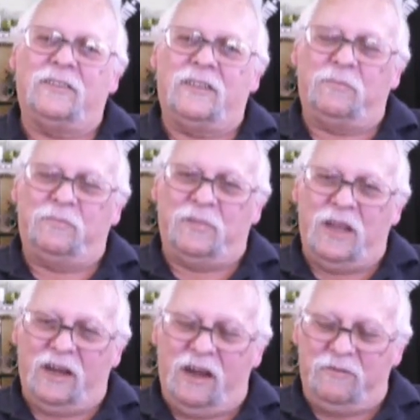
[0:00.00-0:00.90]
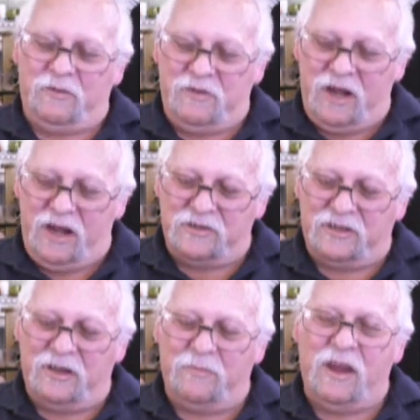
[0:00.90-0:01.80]
a bloke over the road
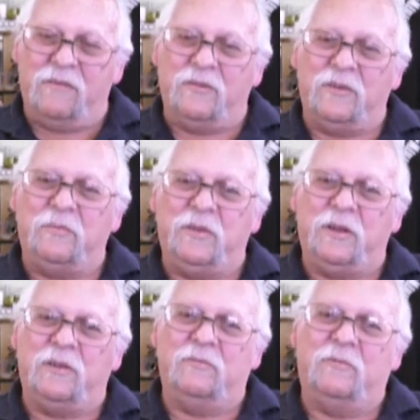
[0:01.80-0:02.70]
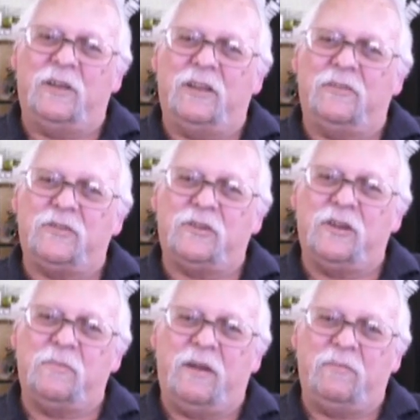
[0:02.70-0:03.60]
to come over to pick one of the
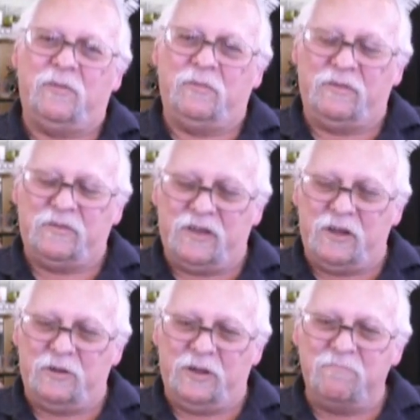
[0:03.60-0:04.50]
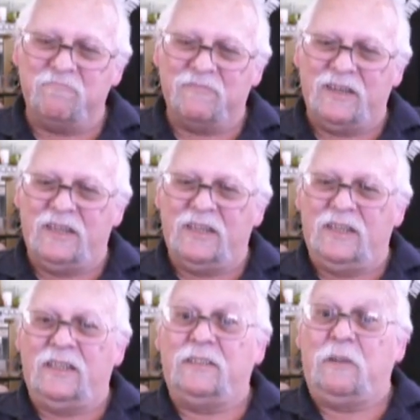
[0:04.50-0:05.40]
sheep up that we're selling.
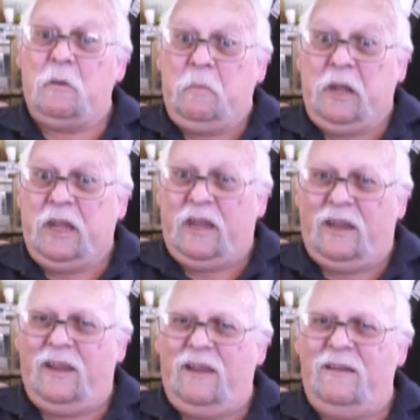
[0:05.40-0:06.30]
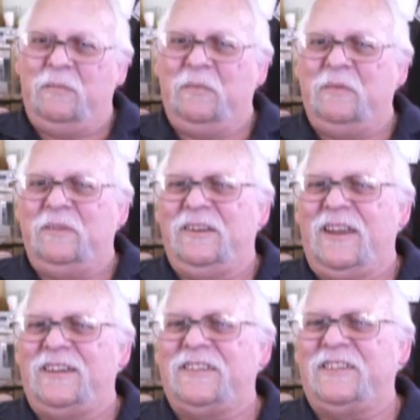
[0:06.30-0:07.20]
So I better get going,
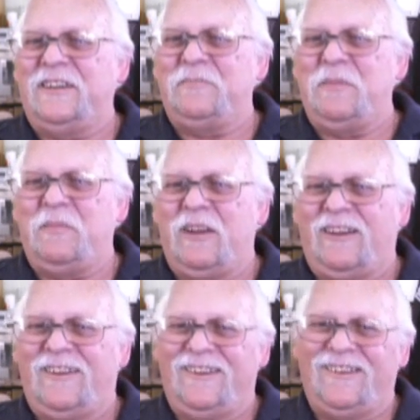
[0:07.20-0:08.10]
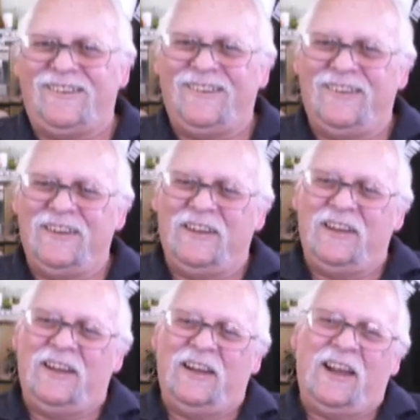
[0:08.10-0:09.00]
so I get my butt kicked.
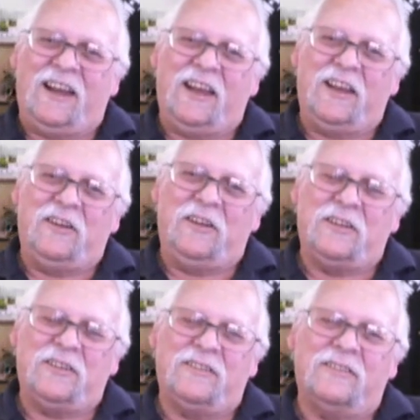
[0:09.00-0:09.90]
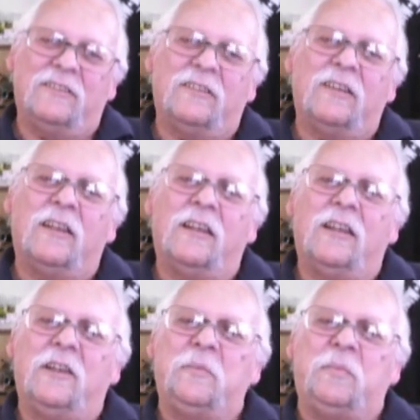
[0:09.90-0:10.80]
Okay guys,
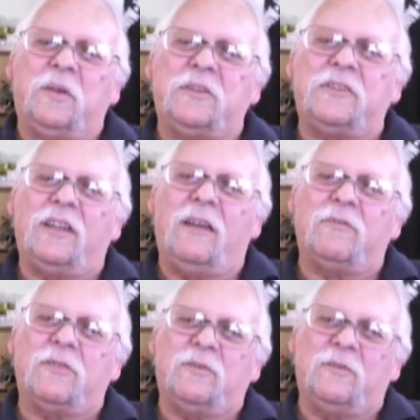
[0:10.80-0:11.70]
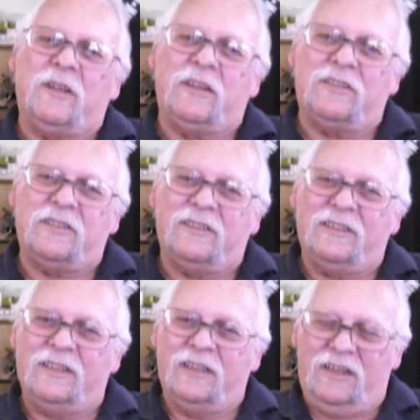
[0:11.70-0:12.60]
peace and love as always,
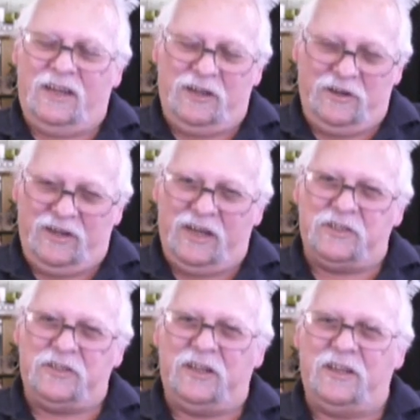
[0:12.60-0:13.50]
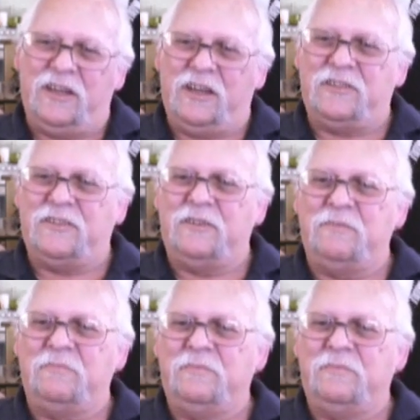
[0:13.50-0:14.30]
and I'll catch you again next time.